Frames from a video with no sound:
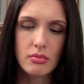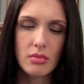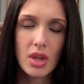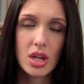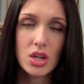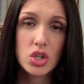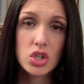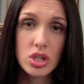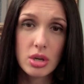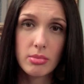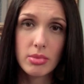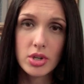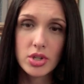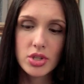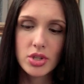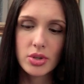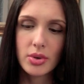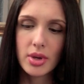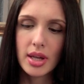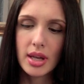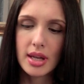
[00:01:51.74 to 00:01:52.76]
shimmer
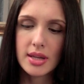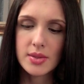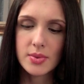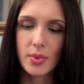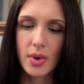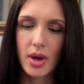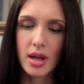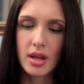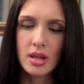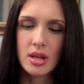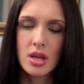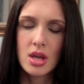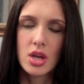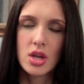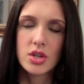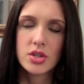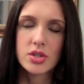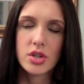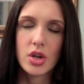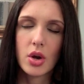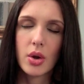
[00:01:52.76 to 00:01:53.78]
to it as well,
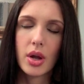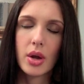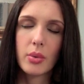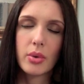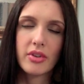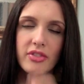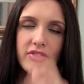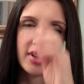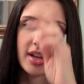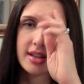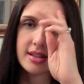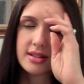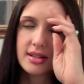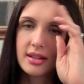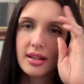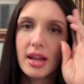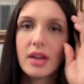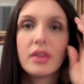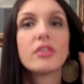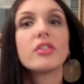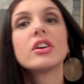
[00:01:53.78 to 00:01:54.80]
so it reflects the
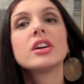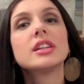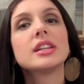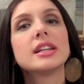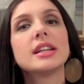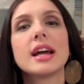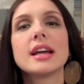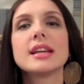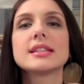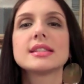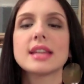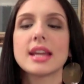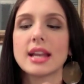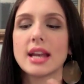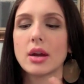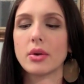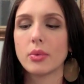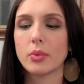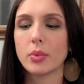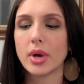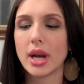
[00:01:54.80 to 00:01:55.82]
light really nicely.
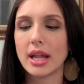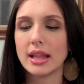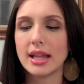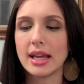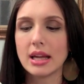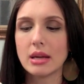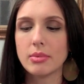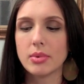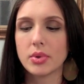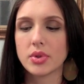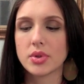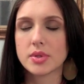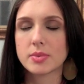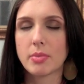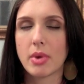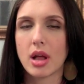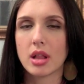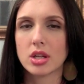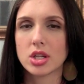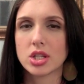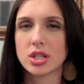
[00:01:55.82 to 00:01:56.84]
And what I like about this
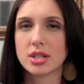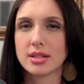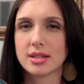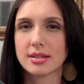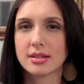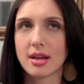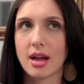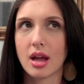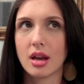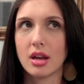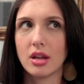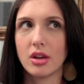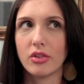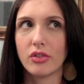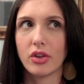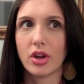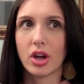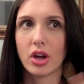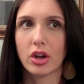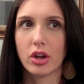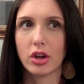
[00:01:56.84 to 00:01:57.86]
polish is it's kind
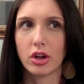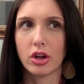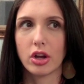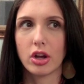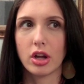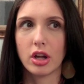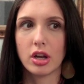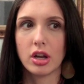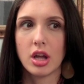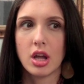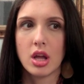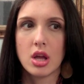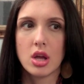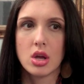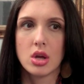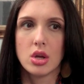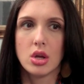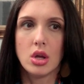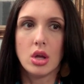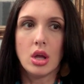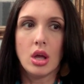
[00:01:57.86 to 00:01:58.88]
of a good
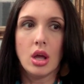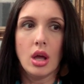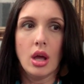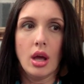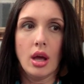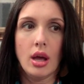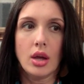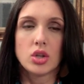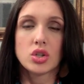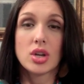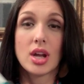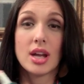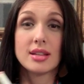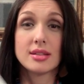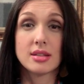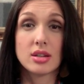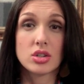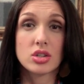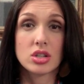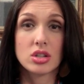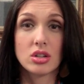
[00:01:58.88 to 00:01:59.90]

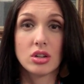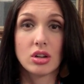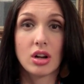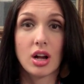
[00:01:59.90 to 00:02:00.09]
transitional